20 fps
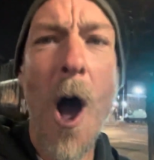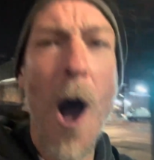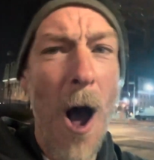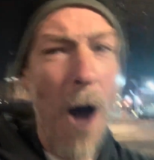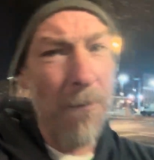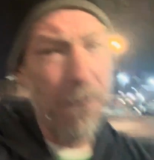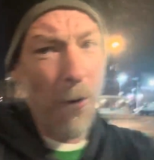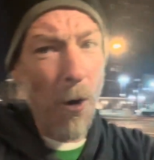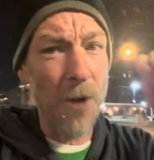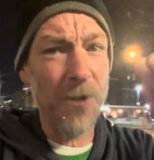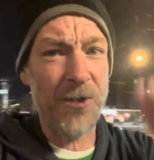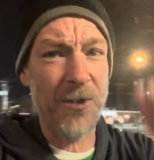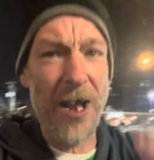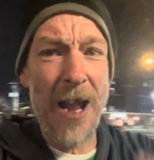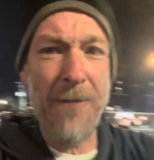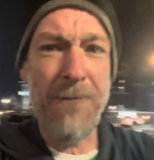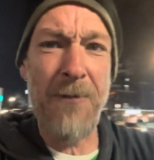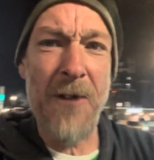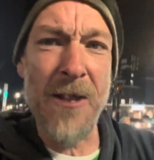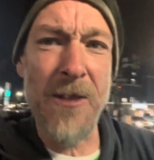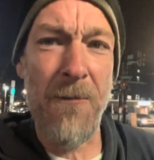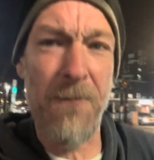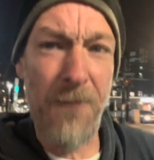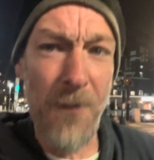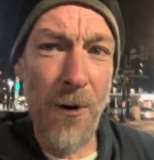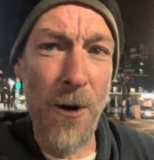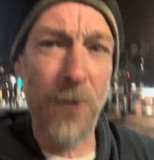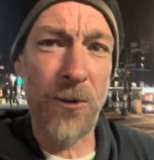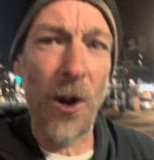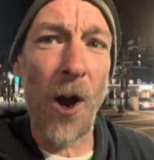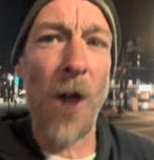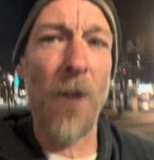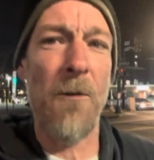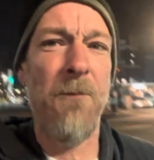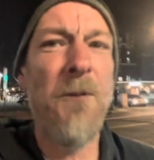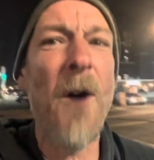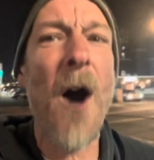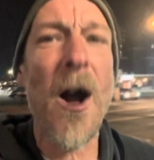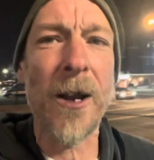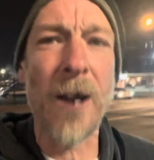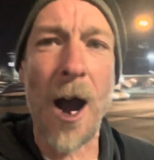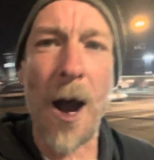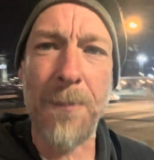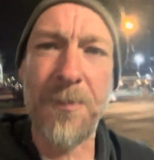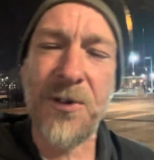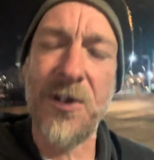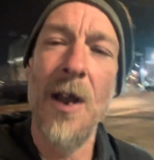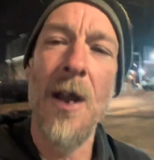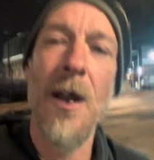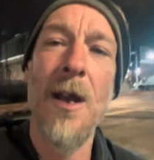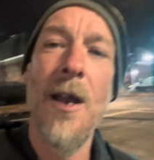Of course, they feed the food to all the fuck-ups